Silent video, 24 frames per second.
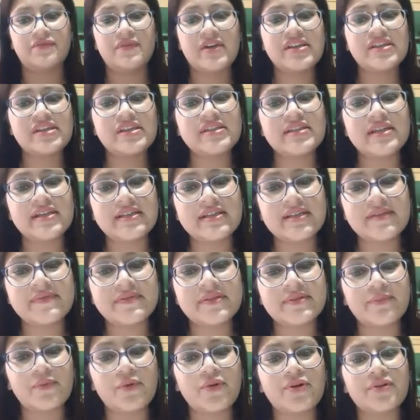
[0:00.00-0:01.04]
Vegetative
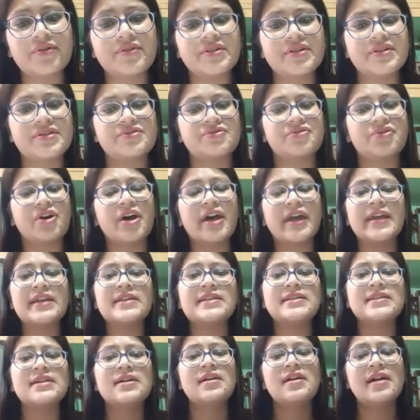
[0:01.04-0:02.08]
spore
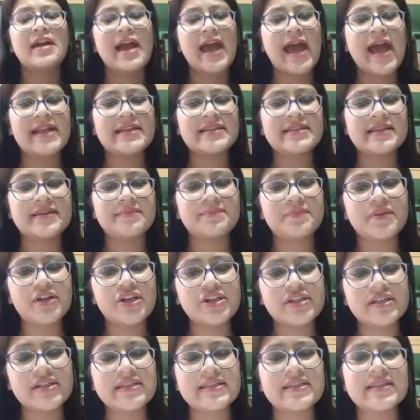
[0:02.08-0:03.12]
destroyed at
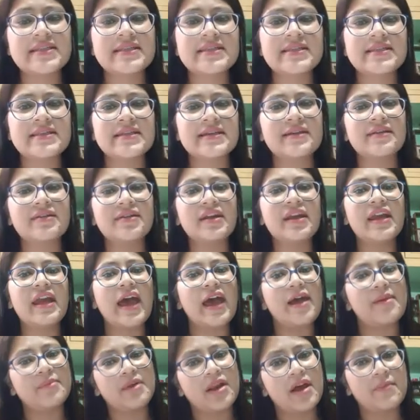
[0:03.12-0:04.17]
temperature 60 degree
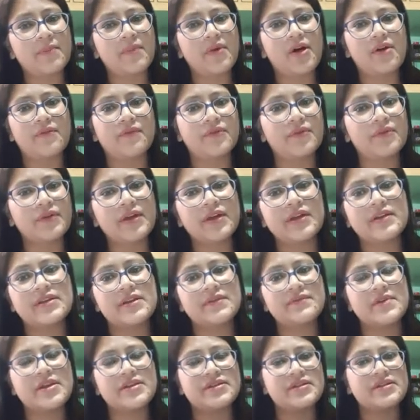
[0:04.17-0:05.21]
and above. Okay,
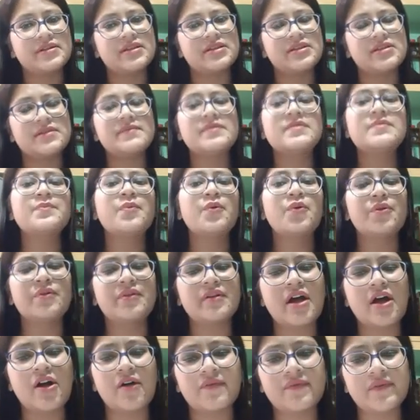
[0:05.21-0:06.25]
the vegetative spore
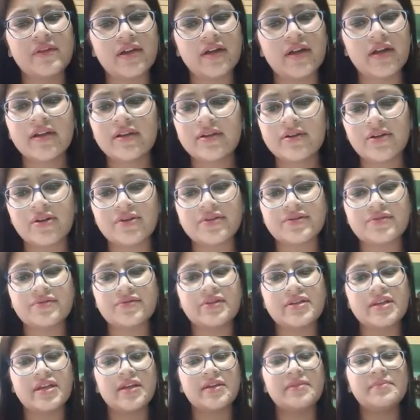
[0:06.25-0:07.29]
of the
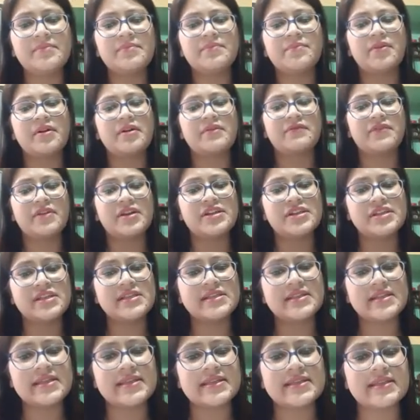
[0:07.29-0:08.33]
Clostridium
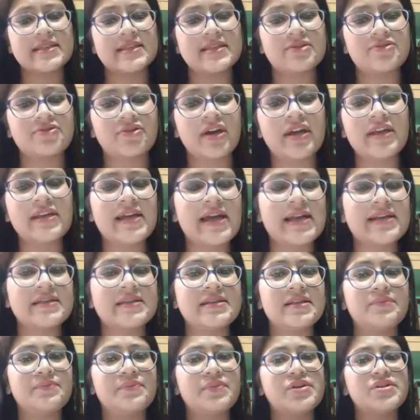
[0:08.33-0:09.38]
perfringens is destroyed at a
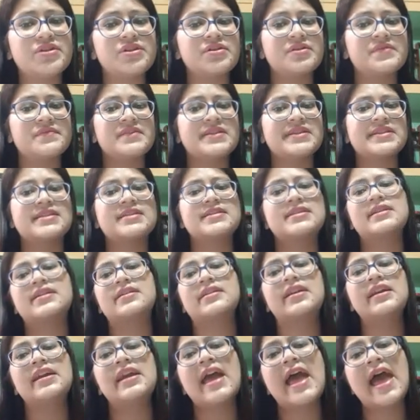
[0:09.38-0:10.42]
temperature of 60
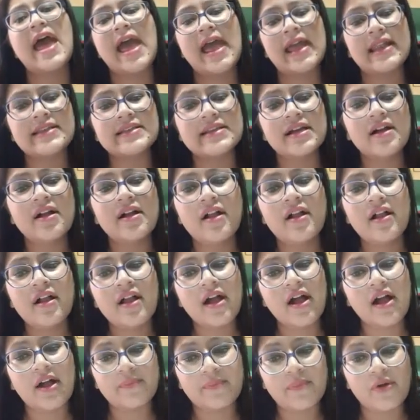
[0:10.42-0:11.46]
degree and
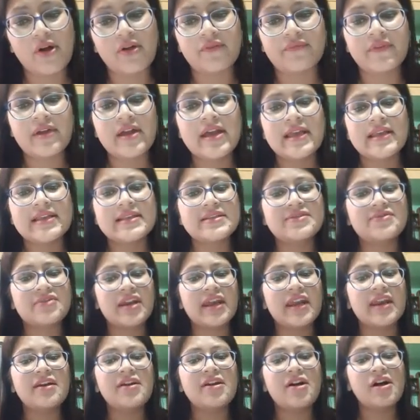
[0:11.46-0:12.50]
above.
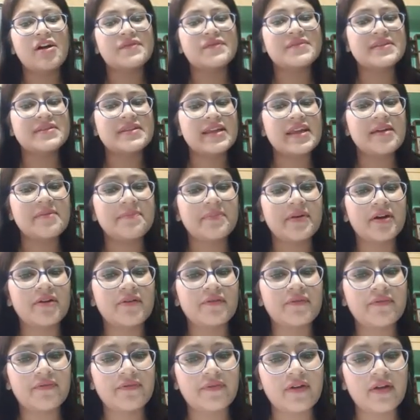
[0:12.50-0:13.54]
Strain of C.
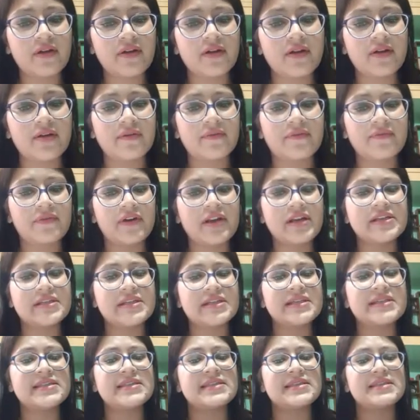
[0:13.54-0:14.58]

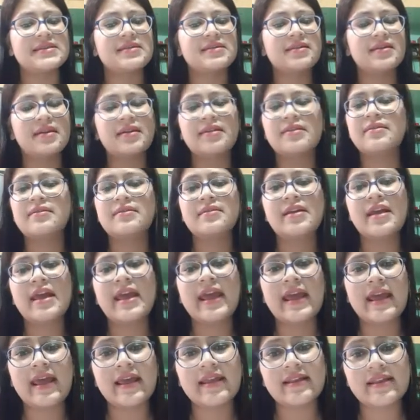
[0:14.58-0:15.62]
perfringens,
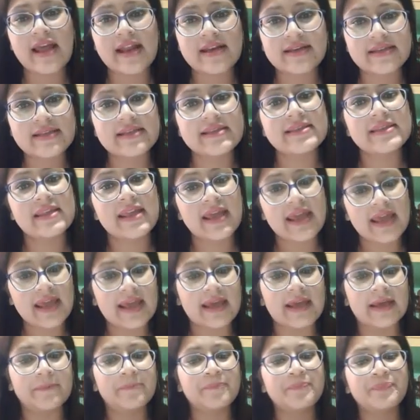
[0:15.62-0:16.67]
that is
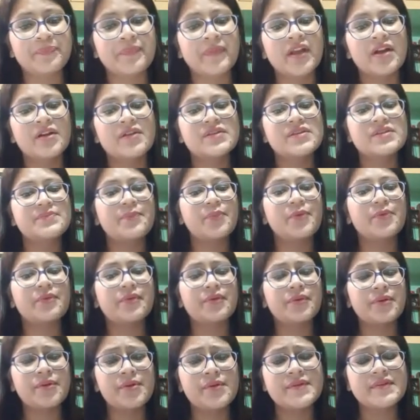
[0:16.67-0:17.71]
A,
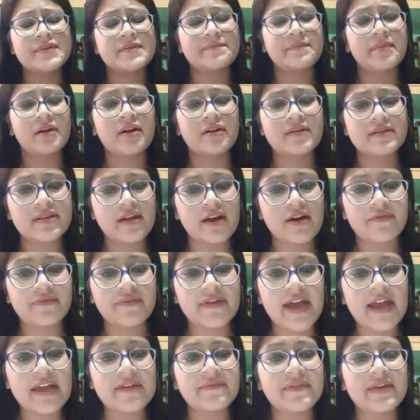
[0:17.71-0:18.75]
spores
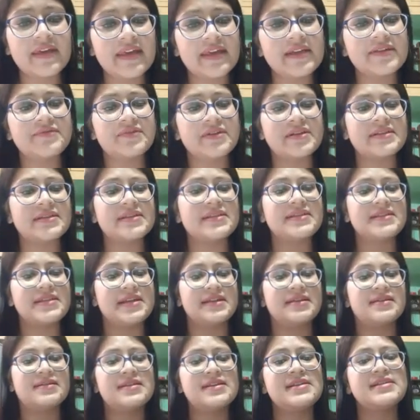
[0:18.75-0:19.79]
survive heat
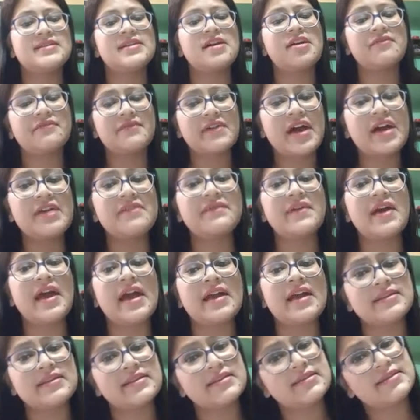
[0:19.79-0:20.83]
resistant. They survive
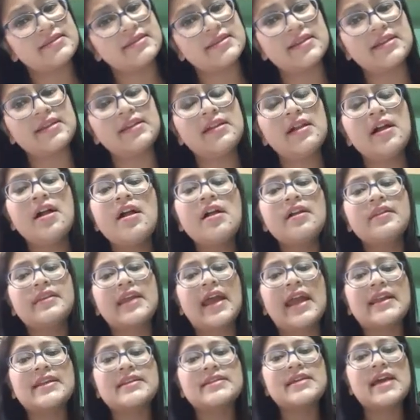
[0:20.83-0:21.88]
till
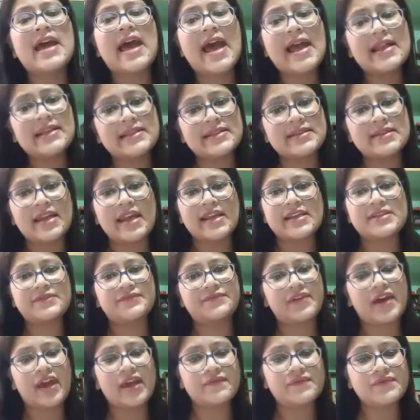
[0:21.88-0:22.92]
at
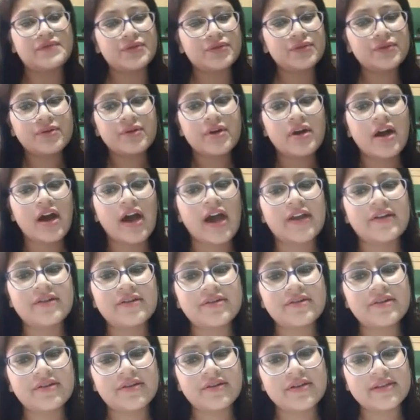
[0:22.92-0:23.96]
95 to
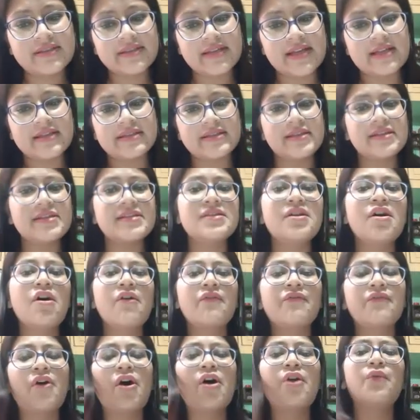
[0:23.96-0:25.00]
100 degrees Celsius
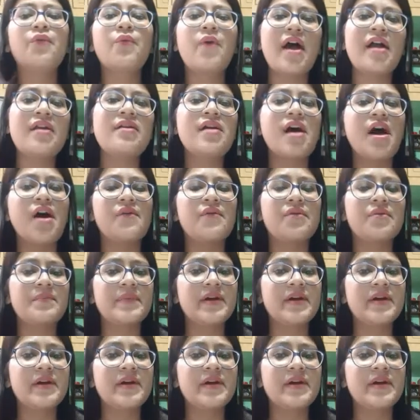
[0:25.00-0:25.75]
for 1 hour.